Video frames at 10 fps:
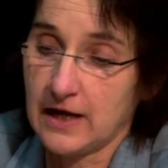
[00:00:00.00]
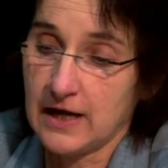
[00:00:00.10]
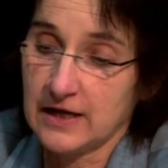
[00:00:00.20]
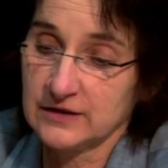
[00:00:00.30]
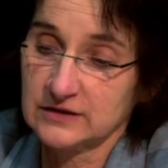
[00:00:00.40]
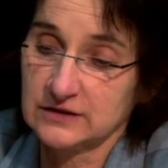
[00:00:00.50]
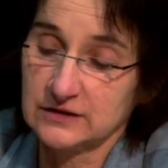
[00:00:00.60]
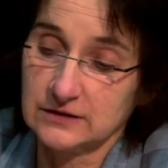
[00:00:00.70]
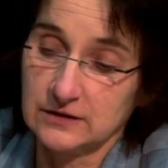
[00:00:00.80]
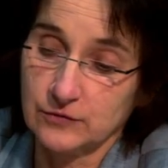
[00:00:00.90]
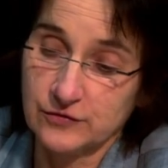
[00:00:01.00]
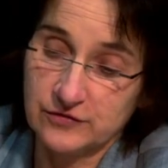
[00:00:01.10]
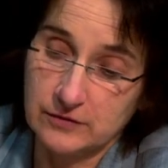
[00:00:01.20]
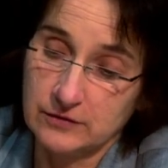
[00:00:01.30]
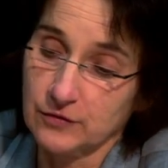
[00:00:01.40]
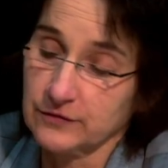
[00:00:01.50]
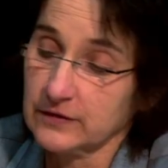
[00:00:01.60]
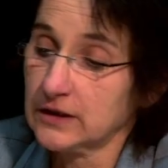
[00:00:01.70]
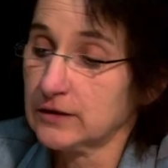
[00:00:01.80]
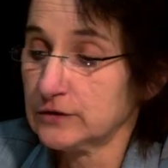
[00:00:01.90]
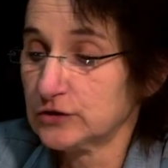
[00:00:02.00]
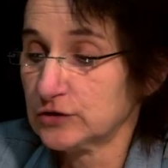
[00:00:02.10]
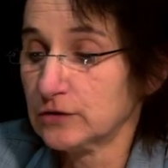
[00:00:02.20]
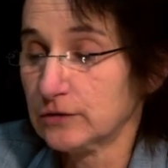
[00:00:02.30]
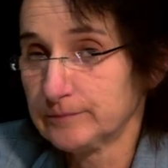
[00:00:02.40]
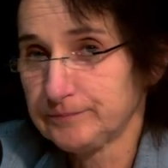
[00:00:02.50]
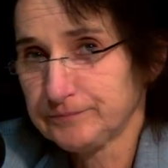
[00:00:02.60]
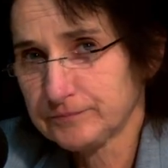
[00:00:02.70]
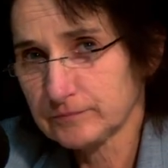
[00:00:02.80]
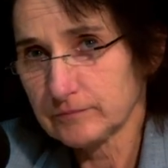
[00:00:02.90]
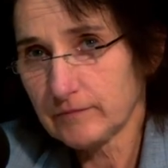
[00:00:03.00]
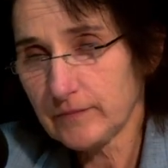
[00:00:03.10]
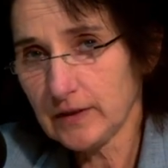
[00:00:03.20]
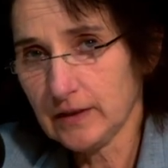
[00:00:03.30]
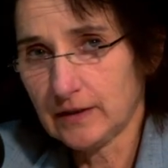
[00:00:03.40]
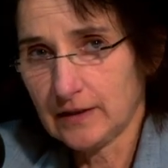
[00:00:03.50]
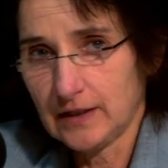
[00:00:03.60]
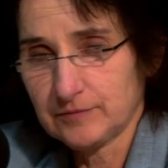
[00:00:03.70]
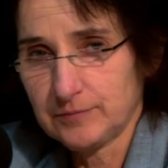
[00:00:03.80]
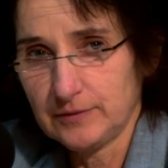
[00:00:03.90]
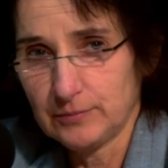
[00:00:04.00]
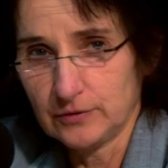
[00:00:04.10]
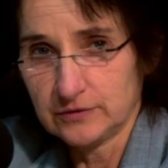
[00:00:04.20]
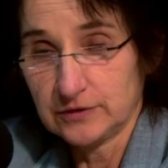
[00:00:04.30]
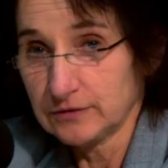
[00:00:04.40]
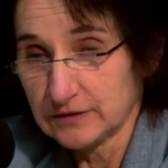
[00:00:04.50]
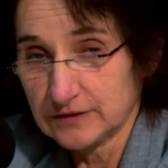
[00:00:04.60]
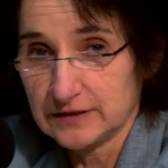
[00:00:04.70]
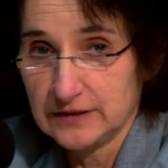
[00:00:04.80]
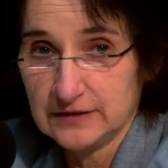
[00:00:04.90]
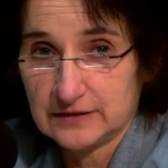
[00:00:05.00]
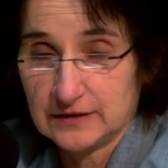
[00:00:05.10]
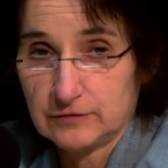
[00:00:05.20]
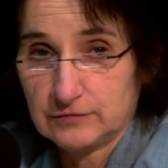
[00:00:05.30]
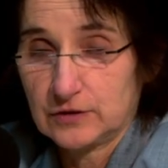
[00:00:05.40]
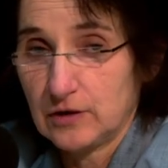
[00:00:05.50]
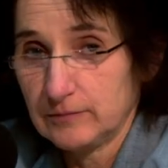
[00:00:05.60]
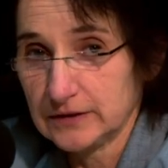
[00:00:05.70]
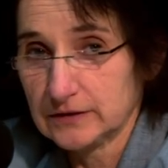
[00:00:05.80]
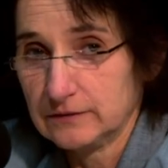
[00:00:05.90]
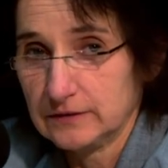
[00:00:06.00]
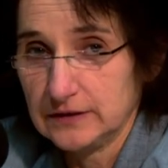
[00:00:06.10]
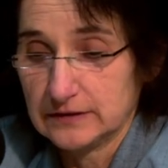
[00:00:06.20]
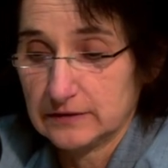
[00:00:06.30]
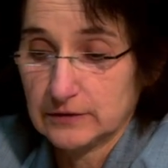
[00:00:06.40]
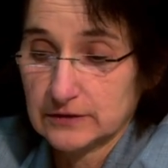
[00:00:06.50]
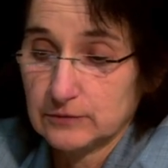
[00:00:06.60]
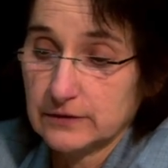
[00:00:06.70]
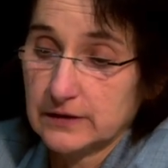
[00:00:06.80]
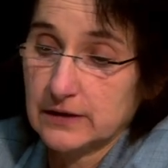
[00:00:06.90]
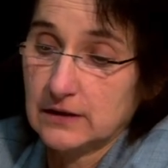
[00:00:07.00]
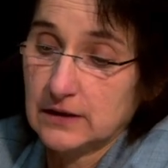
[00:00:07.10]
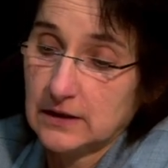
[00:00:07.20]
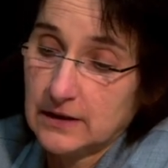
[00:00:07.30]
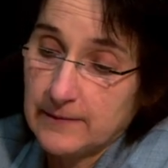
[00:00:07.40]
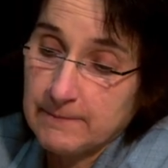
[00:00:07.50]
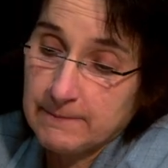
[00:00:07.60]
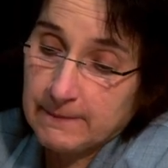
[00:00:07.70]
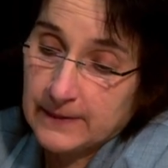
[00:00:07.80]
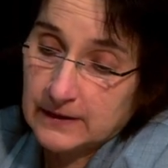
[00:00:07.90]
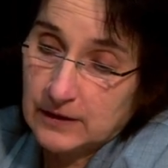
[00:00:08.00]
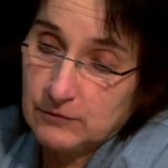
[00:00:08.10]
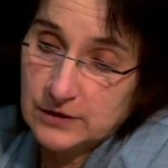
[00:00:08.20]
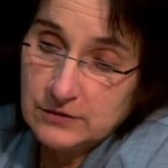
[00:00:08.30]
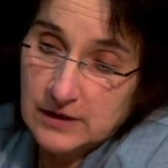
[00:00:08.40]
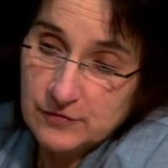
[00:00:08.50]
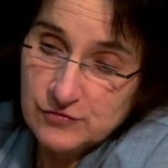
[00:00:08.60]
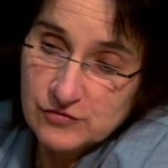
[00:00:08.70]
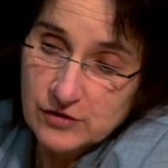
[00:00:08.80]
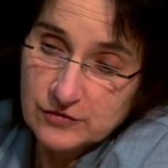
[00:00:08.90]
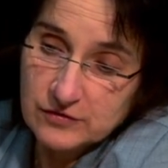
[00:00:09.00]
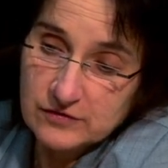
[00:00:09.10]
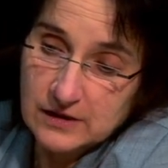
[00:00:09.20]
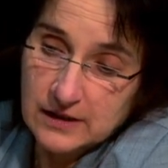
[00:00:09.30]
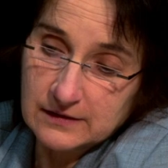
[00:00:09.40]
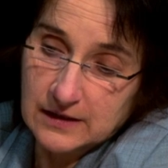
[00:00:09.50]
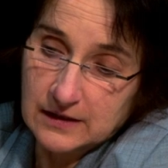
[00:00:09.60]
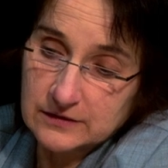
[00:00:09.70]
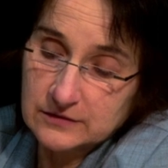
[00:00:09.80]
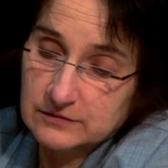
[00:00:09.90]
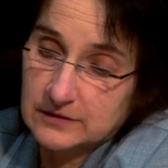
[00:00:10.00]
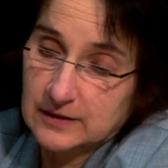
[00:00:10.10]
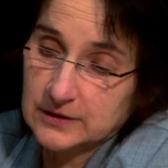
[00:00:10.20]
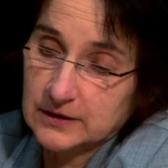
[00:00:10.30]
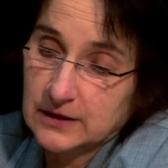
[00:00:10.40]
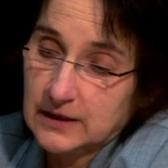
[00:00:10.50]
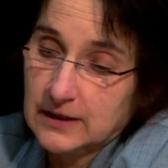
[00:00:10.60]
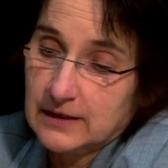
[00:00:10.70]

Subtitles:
and also along the lower jaw. And people notice these, they often comment on these, they wonder what they are. Now, when you have structures like that, these foramina,